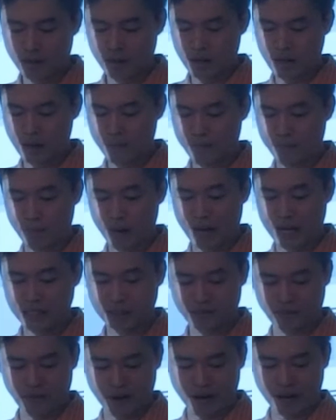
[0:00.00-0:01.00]
a
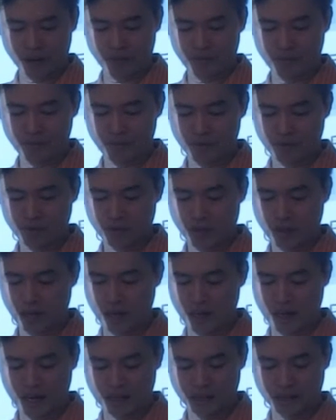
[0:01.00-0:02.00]
plus 5.
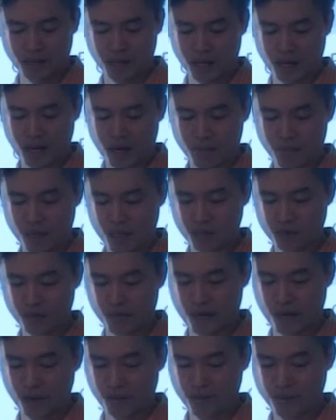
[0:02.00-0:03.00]
Okay, let's say yeah,
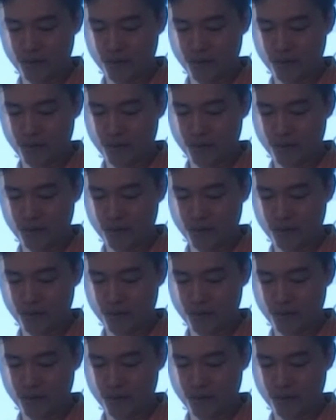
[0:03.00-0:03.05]
5.